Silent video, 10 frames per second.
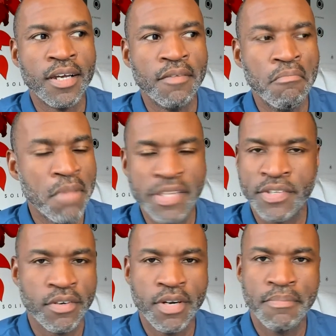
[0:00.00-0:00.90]

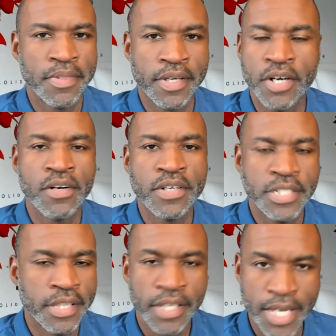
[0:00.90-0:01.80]
muster up the courage and the